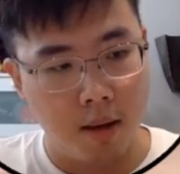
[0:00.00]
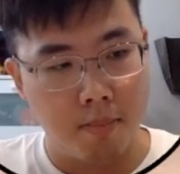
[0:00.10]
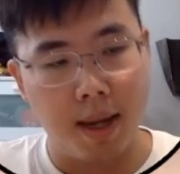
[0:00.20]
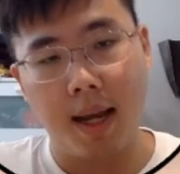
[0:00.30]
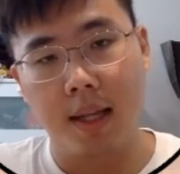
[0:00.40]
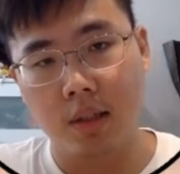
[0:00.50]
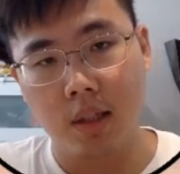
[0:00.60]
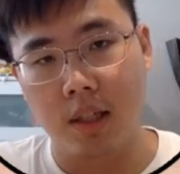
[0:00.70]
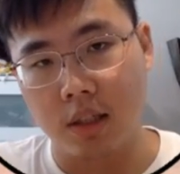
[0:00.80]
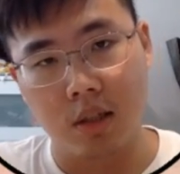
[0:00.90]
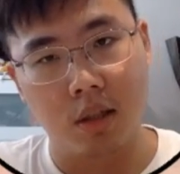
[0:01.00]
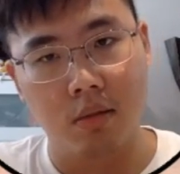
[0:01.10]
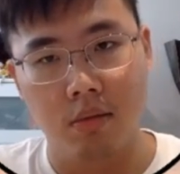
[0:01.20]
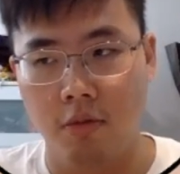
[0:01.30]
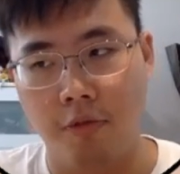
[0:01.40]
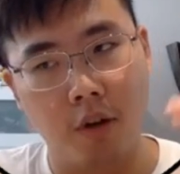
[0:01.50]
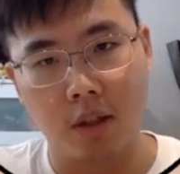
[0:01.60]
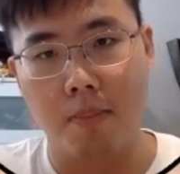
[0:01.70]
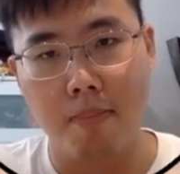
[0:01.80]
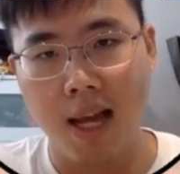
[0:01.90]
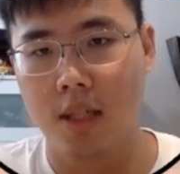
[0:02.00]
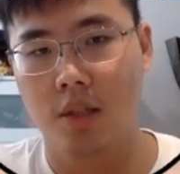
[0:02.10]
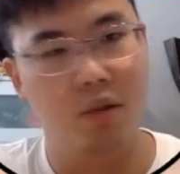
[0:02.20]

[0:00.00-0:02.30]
My answer is, for the match,